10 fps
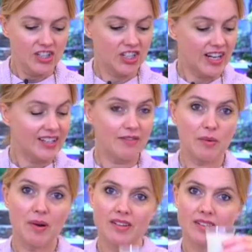Cheers
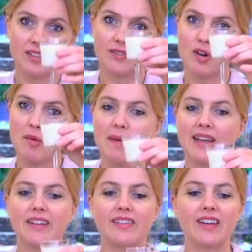everyone, I've got my
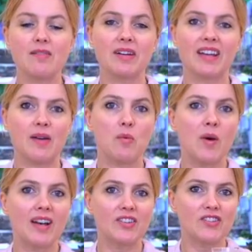Baileys here, I'm going to get
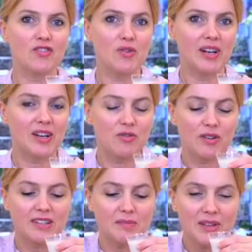well and truly
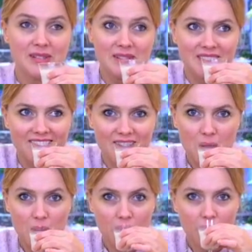Christmased.
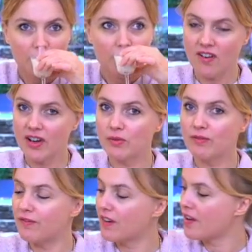Final
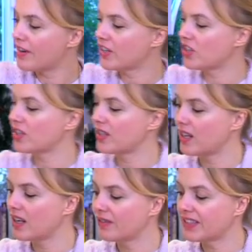flourish,
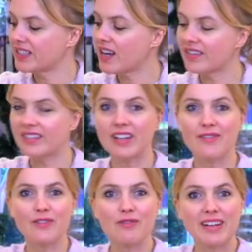a lovely dusting
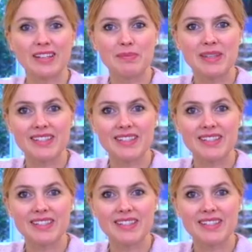of Christmas